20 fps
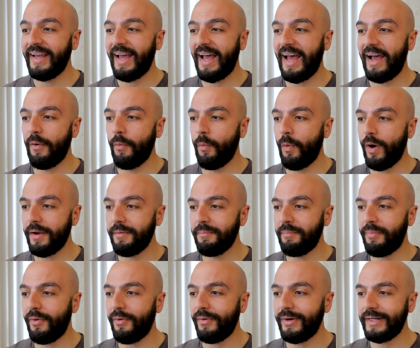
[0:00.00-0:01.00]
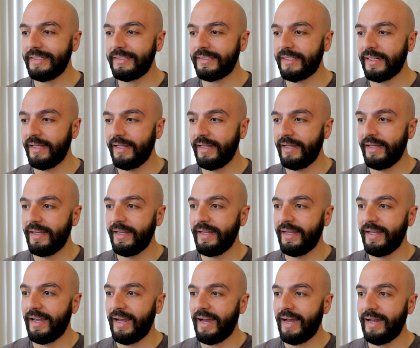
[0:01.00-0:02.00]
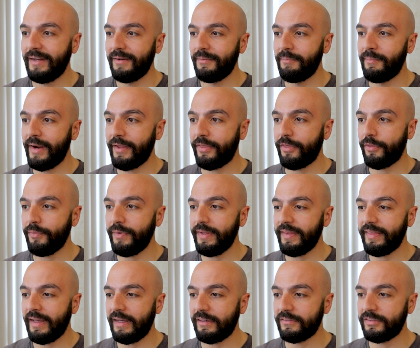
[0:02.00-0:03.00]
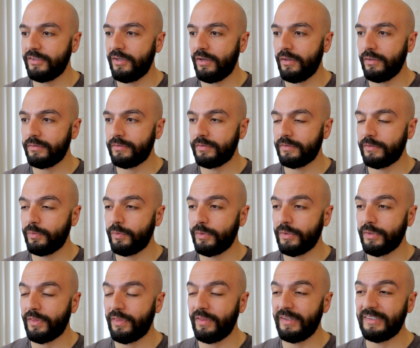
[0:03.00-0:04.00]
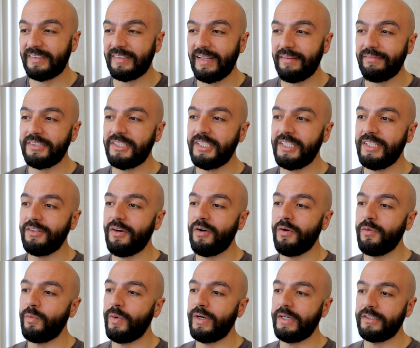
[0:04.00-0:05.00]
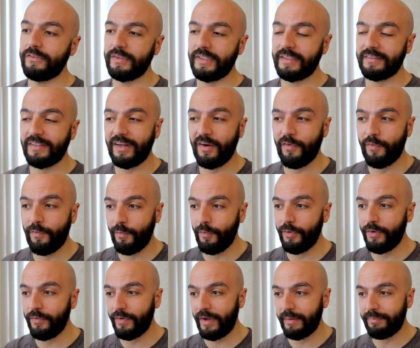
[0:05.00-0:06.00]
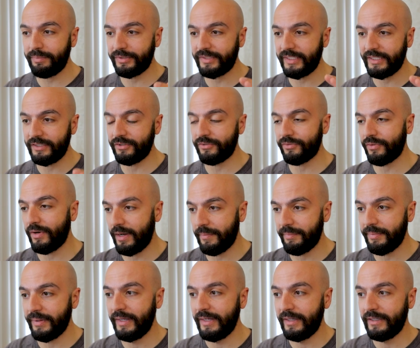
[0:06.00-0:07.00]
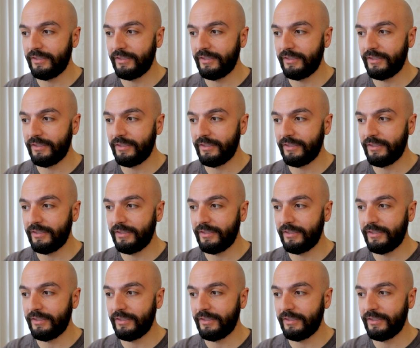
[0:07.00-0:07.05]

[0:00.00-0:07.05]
At one point, my $3,000 was worth 1701. So that's like a 45% drop.